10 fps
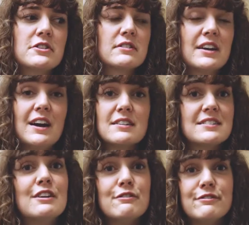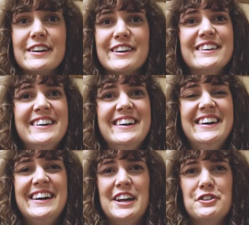just cast out fear
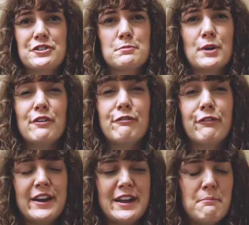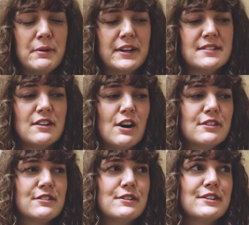and just brought freedom. But it's
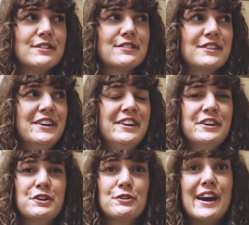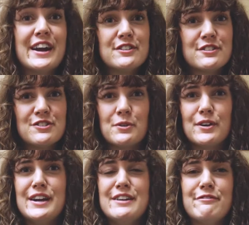also this grand
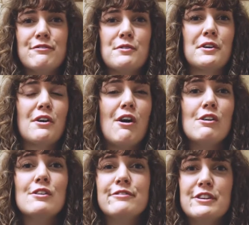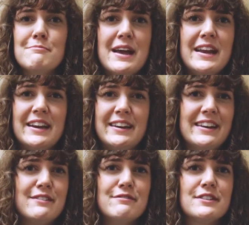story for all of
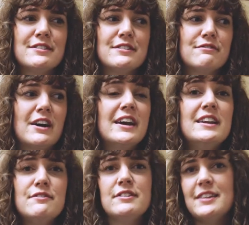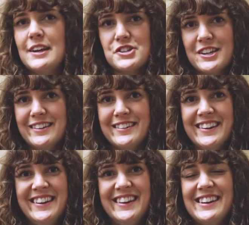humanity of this divine invitation
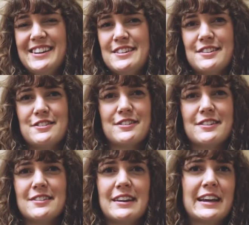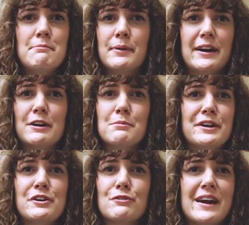into just this
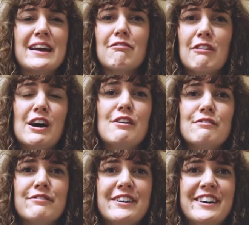incomparably great love